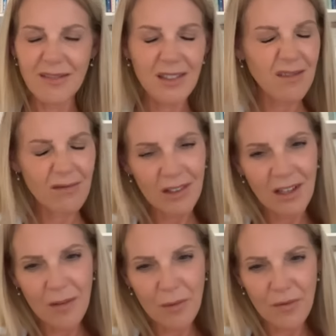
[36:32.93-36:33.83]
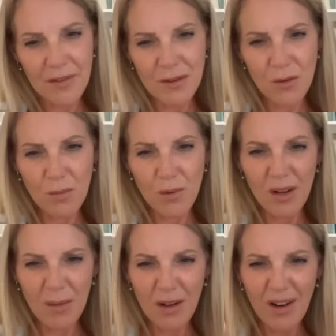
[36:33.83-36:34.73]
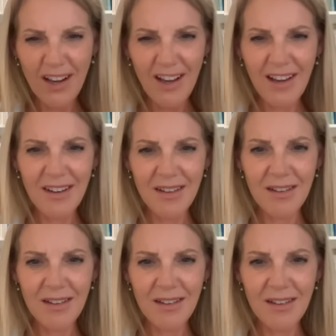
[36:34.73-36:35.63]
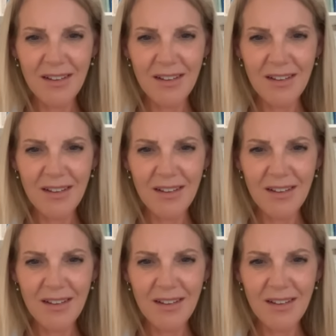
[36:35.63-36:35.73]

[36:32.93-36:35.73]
didn't really have a physical body, but I had a